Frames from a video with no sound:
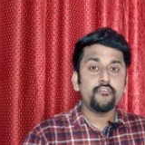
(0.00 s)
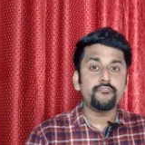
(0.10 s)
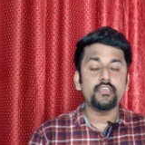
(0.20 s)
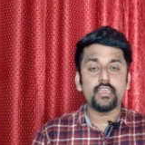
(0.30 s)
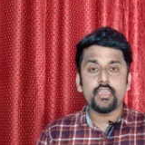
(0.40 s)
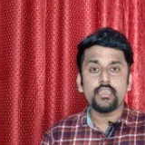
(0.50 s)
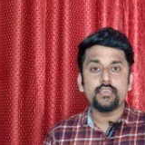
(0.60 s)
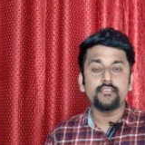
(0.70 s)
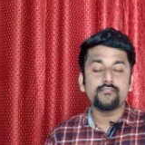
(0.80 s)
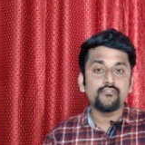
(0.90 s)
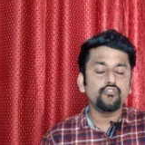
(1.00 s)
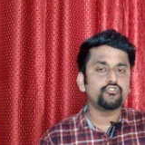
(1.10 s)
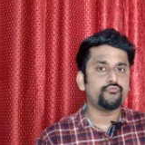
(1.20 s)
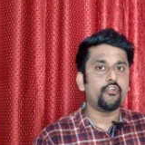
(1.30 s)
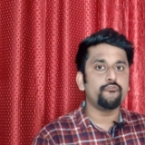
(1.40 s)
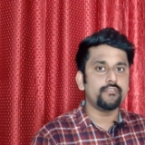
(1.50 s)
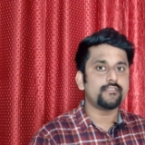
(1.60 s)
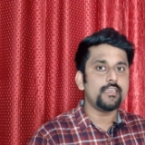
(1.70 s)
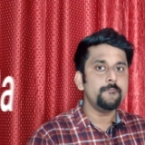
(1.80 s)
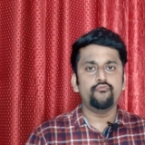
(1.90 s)
fifty A is used for
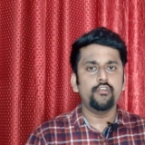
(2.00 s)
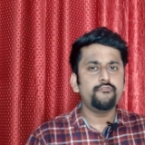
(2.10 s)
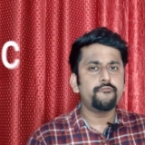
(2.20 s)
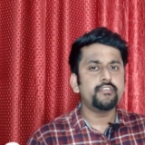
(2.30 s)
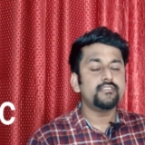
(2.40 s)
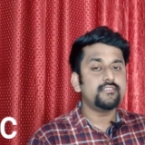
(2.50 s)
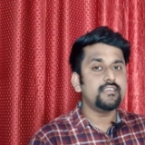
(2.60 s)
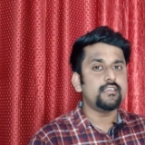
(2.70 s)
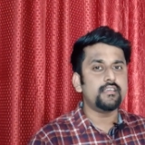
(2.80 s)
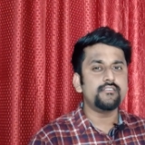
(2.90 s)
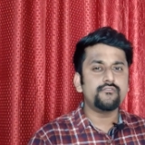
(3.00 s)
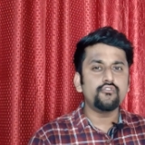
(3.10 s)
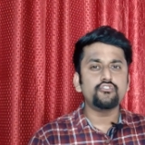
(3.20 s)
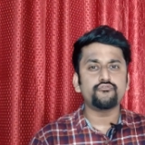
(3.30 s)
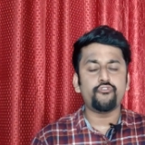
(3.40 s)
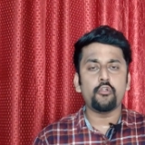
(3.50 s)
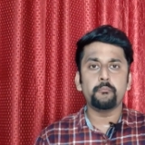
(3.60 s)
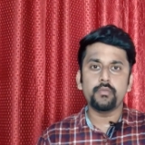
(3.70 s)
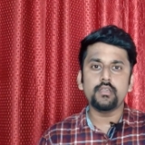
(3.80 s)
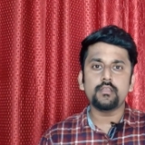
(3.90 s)
whiskey, one fifty C is used for
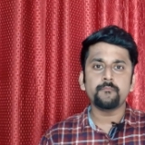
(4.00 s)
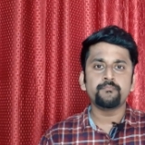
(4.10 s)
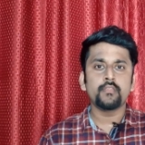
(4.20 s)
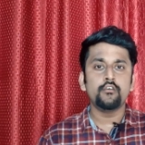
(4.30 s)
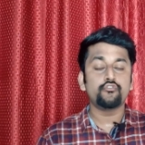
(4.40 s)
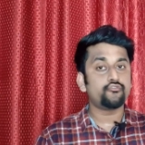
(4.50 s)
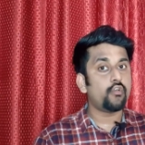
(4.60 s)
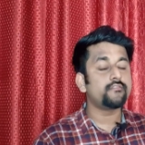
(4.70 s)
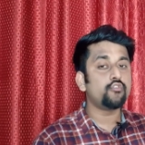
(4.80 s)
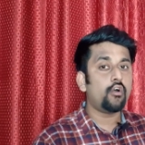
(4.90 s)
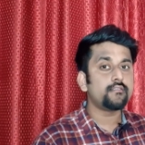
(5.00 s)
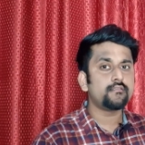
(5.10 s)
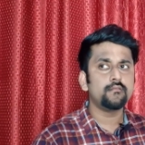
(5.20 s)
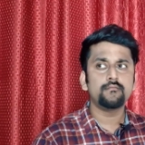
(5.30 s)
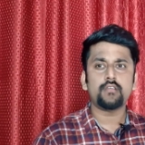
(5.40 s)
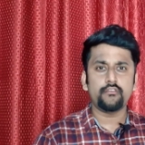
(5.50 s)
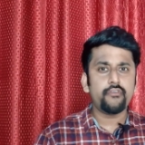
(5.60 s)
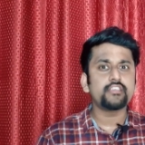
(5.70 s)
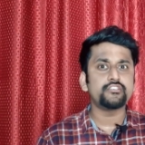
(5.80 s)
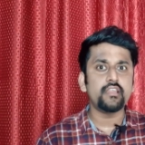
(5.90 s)
beer, soya sauce,
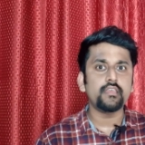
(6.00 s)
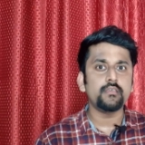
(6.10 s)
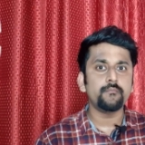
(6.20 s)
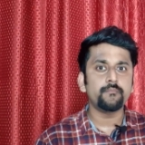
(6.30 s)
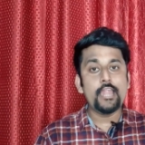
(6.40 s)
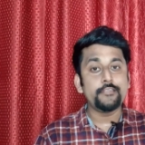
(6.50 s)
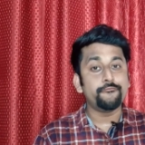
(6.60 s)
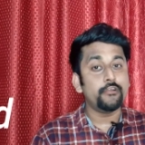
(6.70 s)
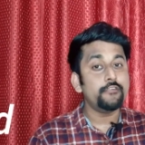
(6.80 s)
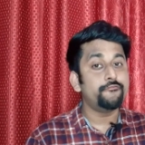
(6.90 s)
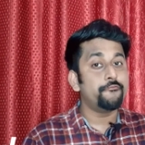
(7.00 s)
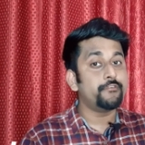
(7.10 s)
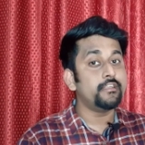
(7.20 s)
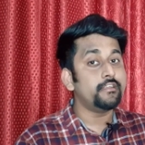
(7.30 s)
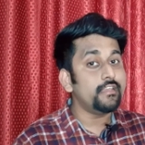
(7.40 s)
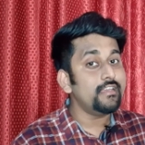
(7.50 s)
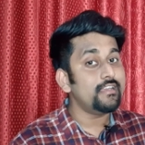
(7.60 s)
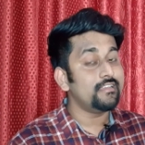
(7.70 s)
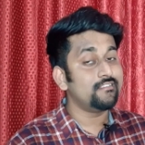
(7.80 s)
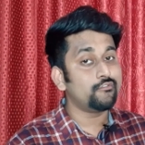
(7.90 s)
confectionery, and one fifty D
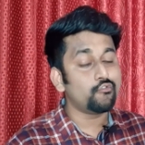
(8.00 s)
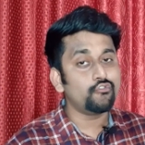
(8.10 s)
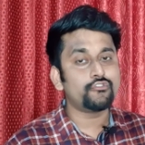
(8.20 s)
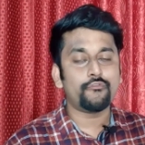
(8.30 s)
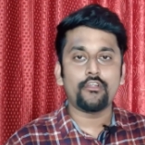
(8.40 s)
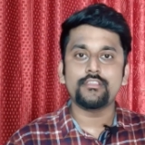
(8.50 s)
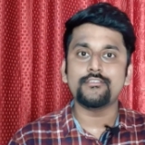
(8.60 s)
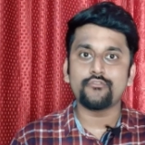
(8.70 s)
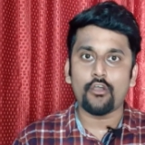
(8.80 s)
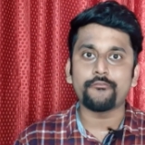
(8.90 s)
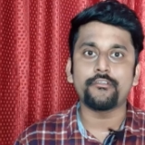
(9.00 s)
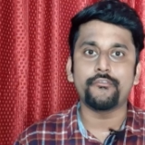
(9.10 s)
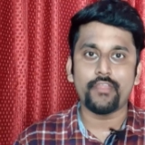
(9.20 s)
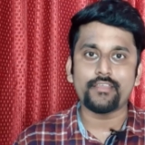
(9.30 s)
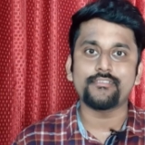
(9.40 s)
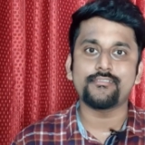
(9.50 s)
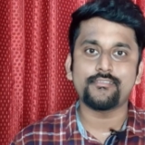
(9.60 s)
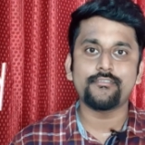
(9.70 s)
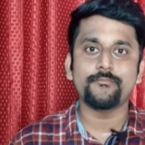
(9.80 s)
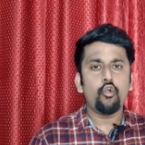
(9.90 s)
is used for the soft
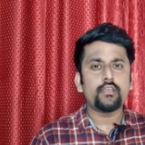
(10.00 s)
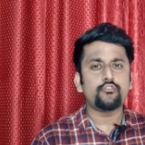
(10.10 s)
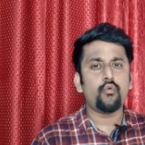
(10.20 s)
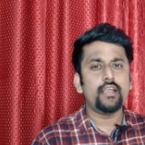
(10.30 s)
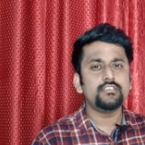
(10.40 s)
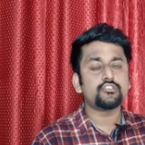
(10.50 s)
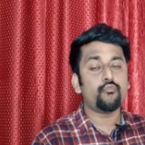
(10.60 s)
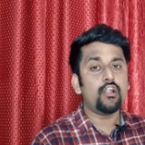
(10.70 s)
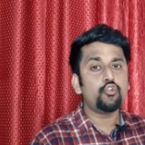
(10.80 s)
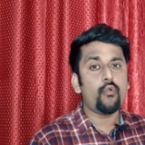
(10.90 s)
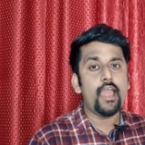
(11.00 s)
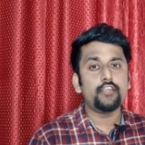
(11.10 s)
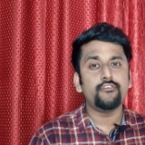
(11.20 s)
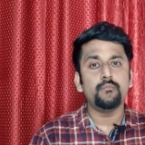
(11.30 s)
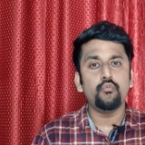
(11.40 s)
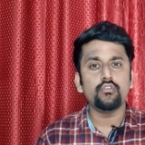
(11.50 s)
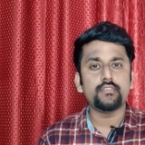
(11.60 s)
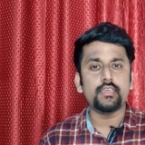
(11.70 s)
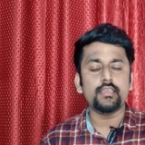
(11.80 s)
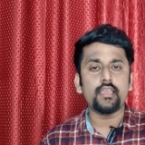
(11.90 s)
drinks. Okay, so I just want to add one more
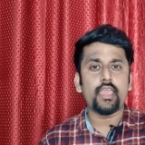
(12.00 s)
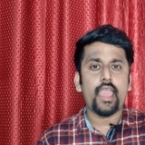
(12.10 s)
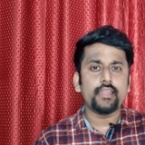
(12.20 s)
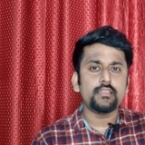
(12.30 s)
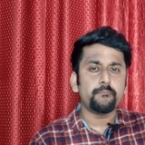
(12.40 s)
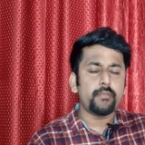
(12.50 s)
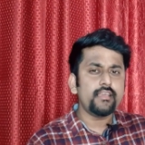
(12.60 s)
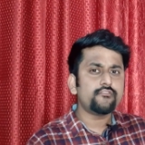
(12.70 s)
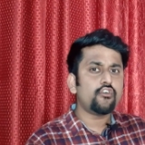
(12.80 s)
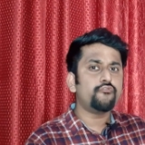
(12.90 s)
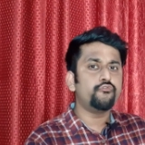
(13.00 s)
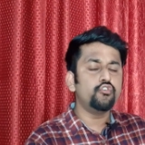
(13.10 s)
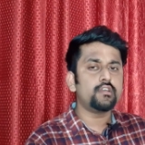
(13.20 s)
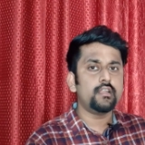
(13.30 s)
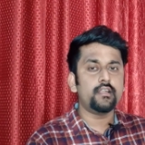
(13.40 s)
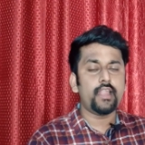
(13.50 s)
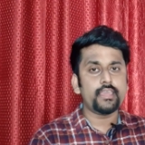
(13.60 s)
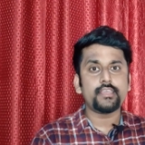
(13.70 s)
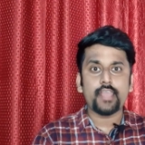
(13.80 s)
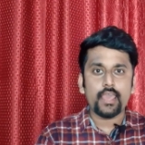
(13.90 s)
thing. At the place of food color
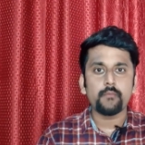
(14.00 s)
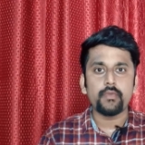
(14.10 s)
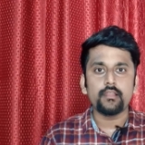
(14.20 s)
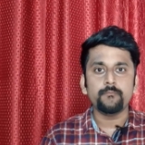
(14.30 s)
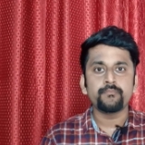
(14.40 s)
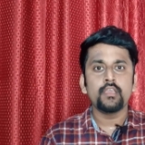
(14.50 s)
like caramel,